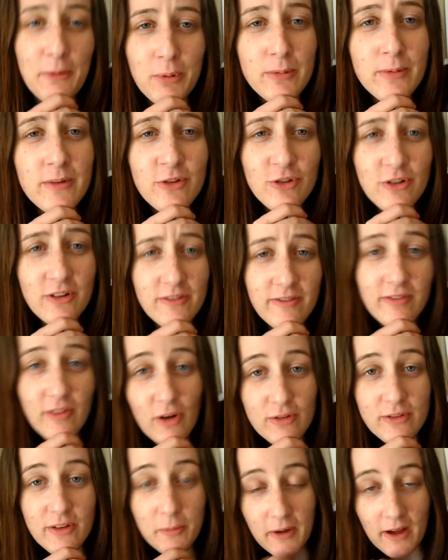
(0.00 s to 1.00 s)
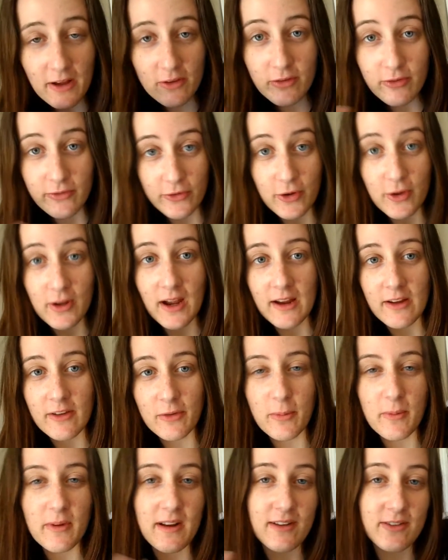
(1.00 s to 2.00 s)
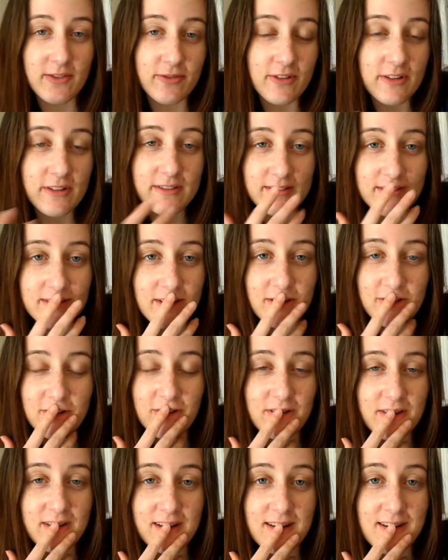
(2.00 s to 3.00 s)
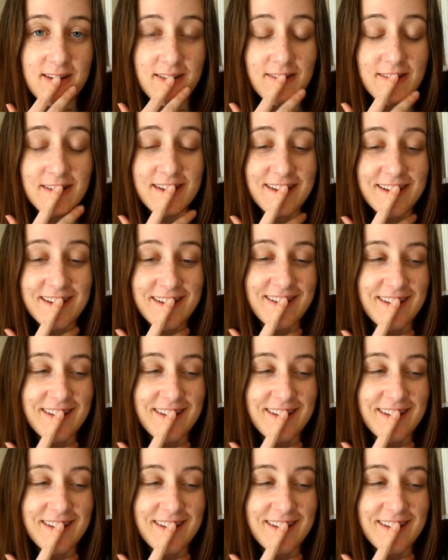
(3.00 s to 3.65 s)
I probably should have vlogged the past few days, but I just didn't.